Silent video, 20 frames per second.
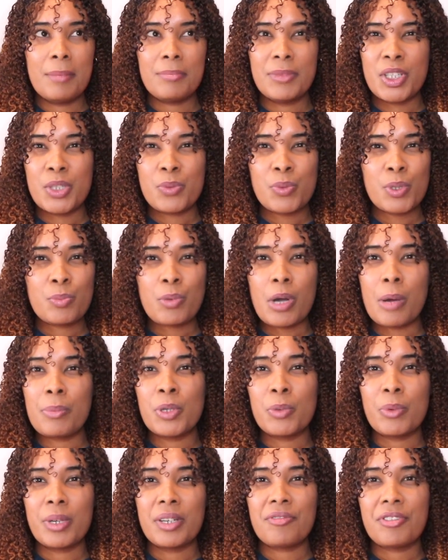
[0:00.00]
this was probably
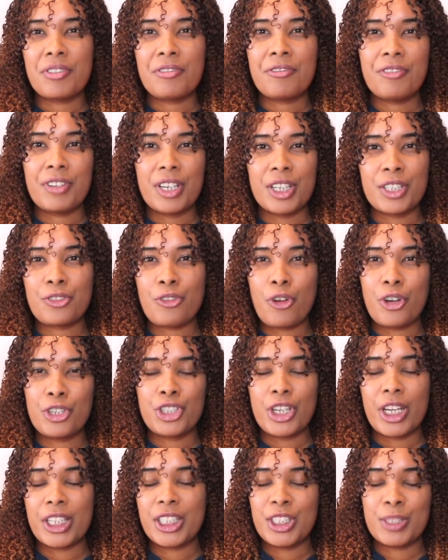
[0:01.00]
one of the first On
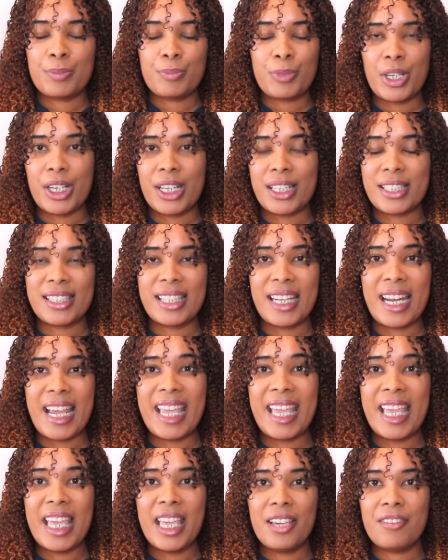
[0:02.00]
Jackie's products that I
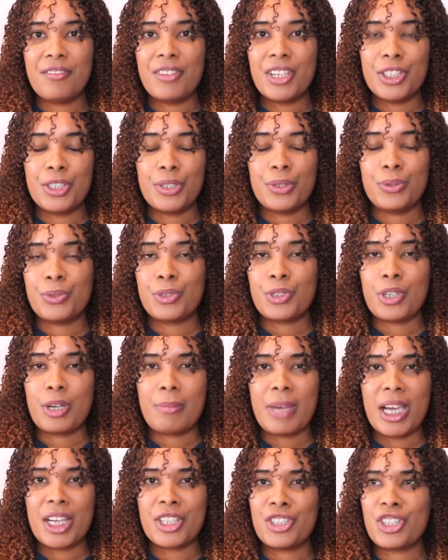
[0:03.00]
ever used on
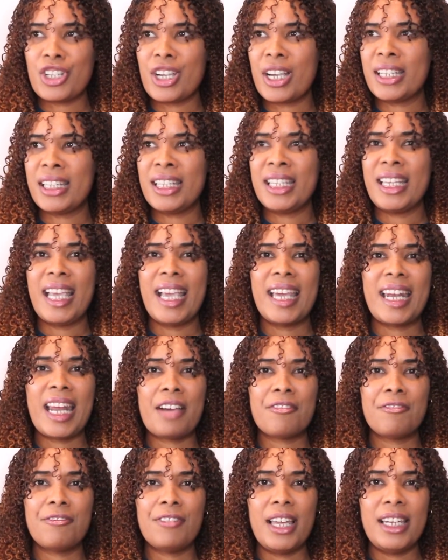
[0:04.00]
my journey, and I
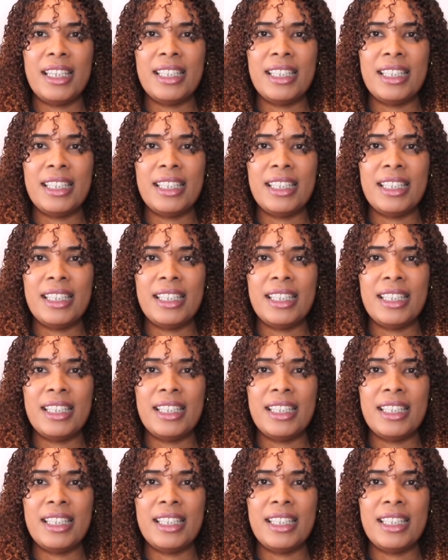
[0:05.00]
fell